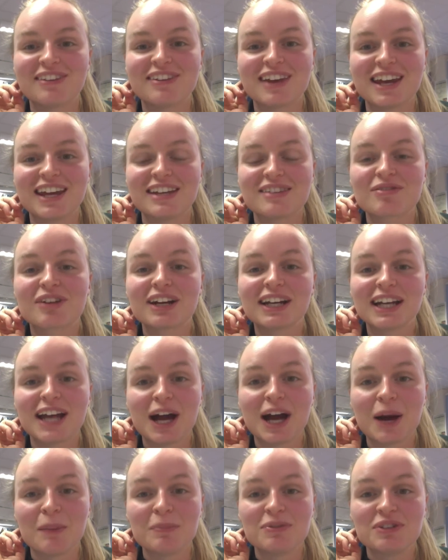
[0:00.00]
it's really
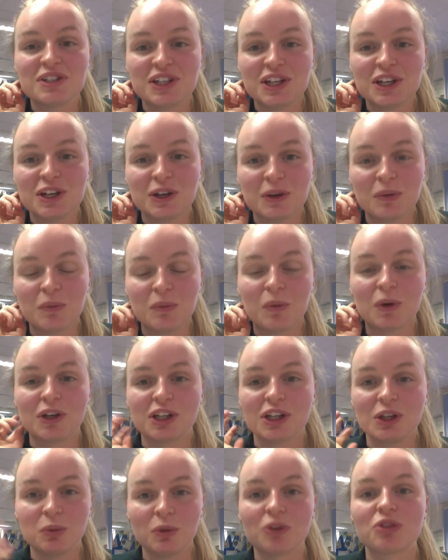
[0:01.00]
up to you what
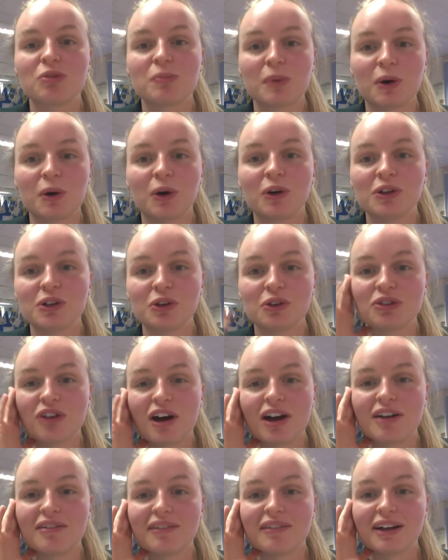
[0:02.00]
you want to put on your
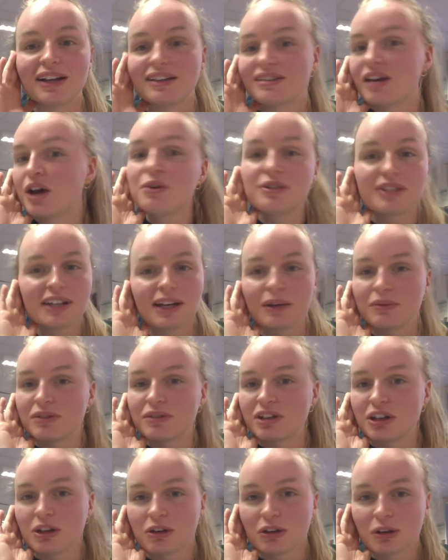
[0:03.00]
diary. Totally up
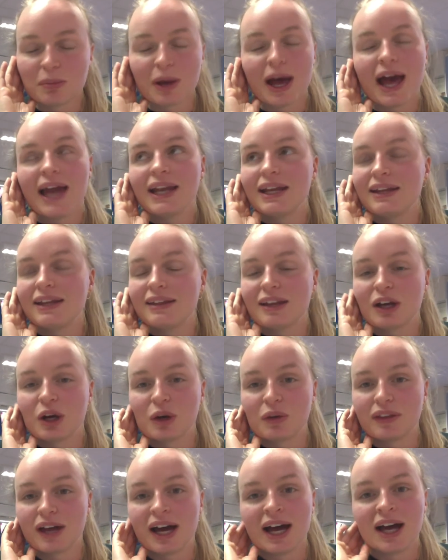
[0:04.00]
to you. You can put anything
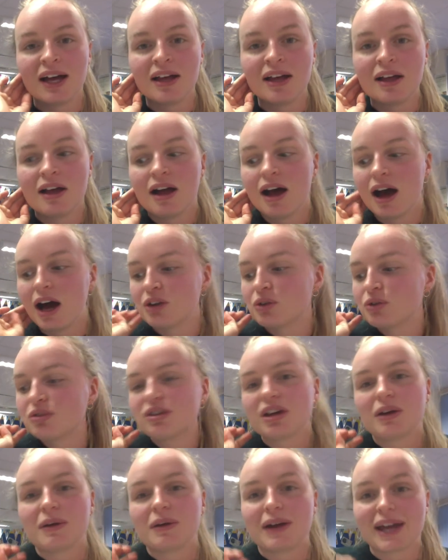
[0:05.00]
on there. I'd
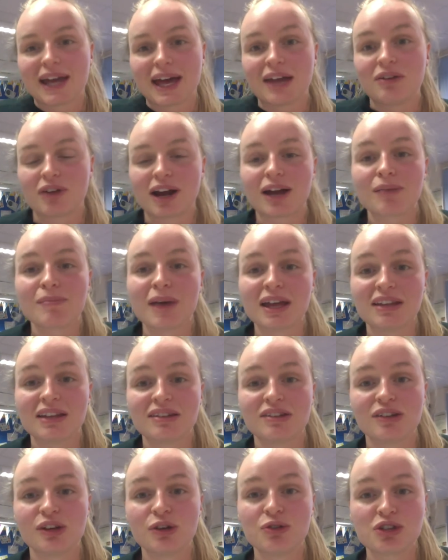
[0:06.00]
also, again,
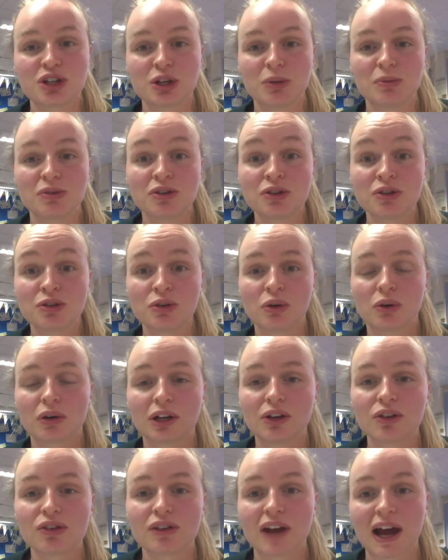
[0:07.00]
recommend YouTube
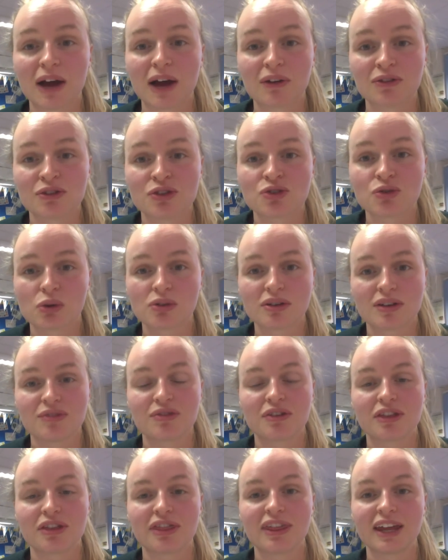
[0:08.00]
tutorials on how to draw
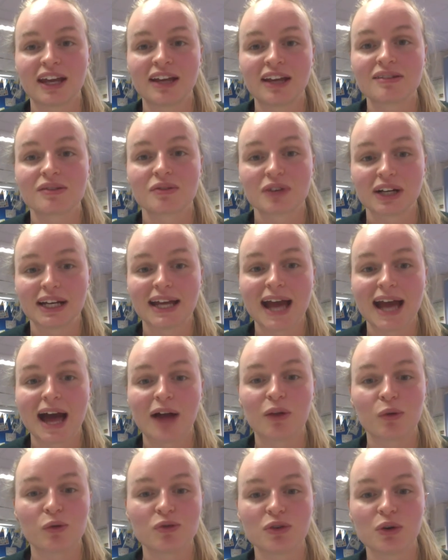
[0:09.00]
different things are really
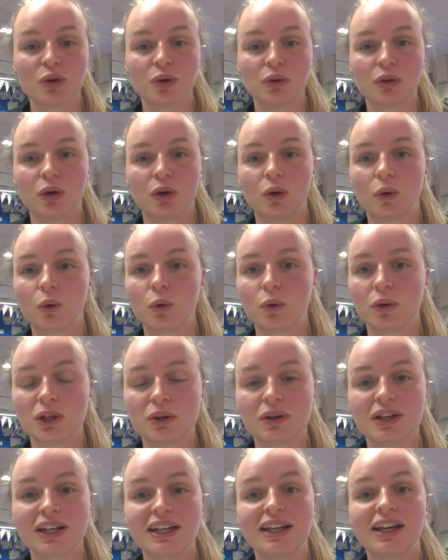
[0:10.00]
helpful, or you
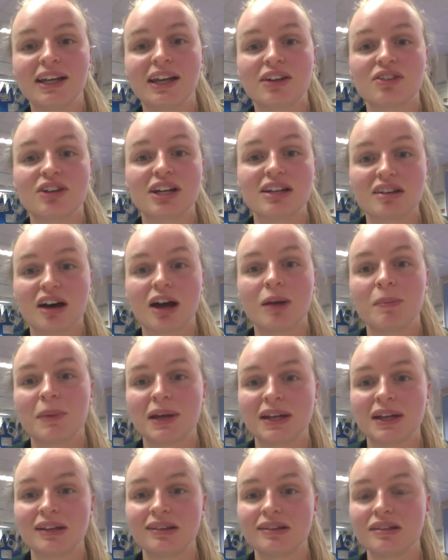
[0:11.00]
can literally type
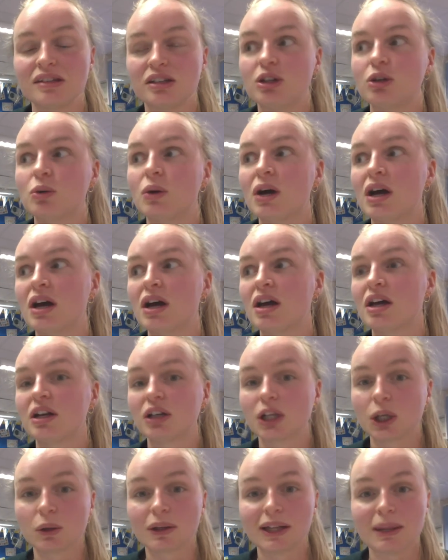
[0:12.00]
into
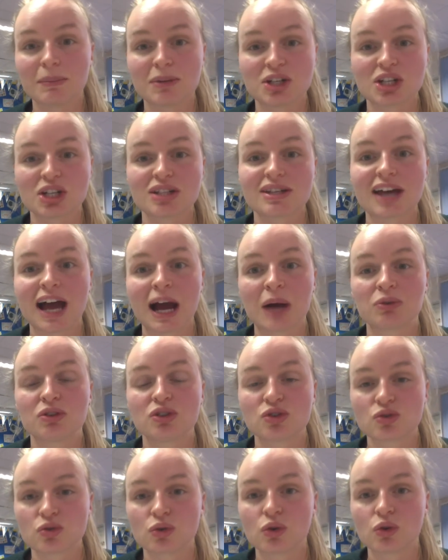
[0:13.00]
Google Images how to
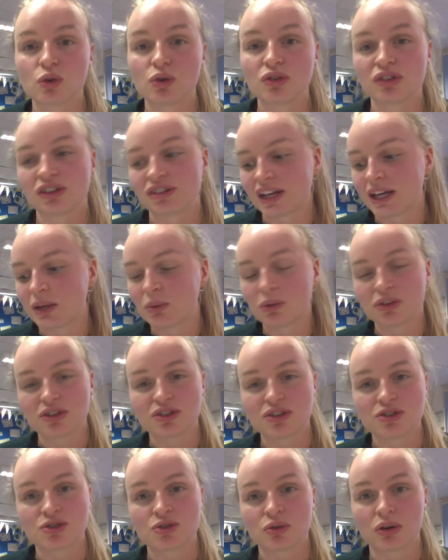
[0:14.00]
draw. So say you
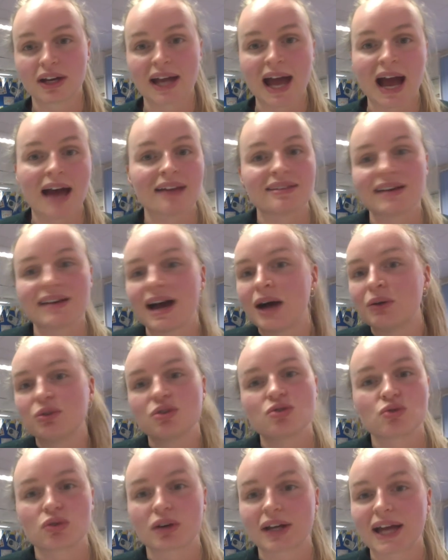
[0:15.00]
wanted to draw a cat, how to
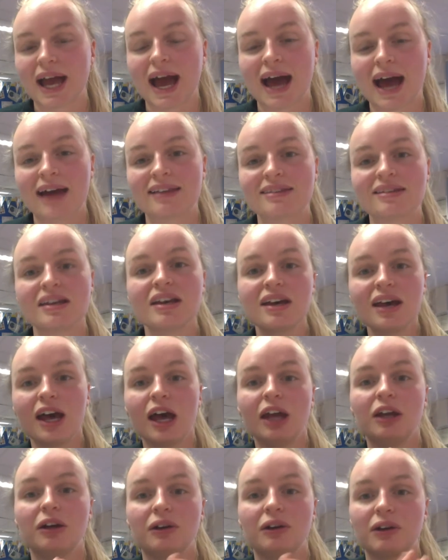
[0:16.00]
draw a cat,
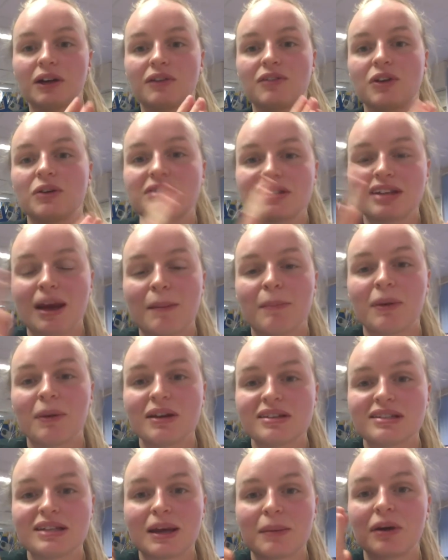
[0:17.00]
and it'll give you a
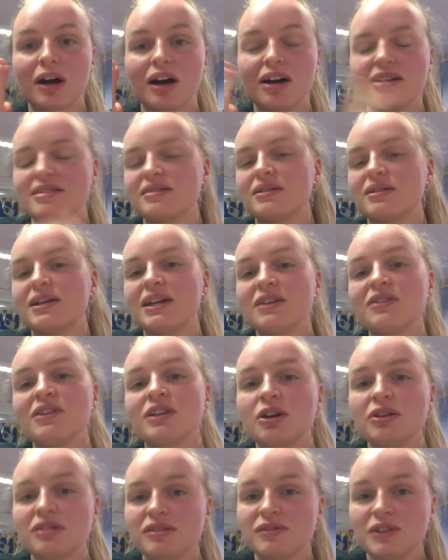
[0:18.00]
step-by-step guide. So even
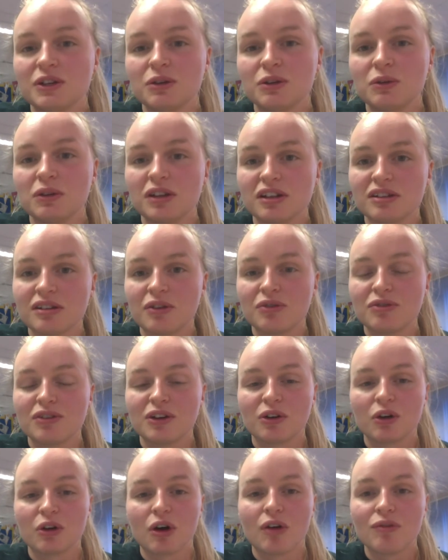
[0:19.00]
those of you that don't
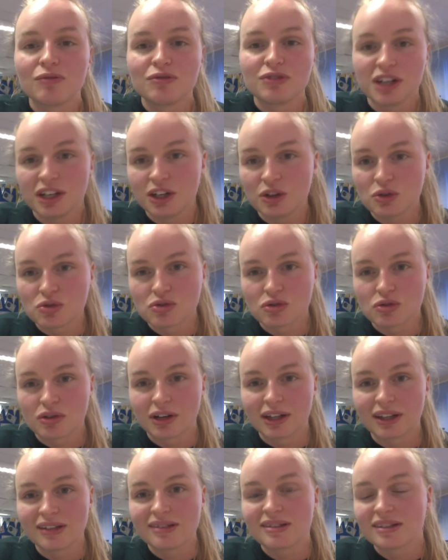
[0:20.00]
feel confident in your
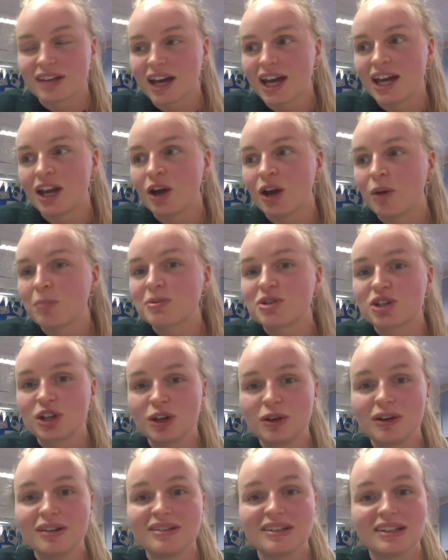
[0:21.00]
drawing, this is an
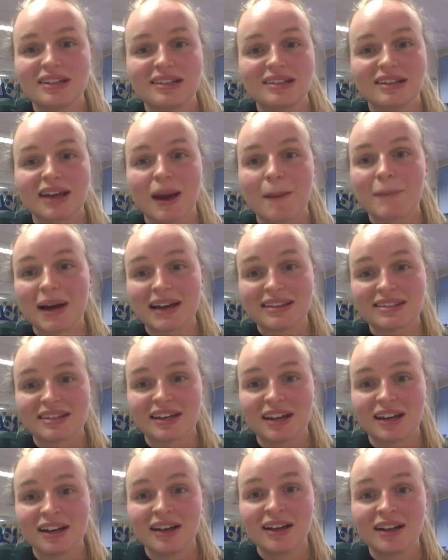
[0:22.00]
opportunity to get better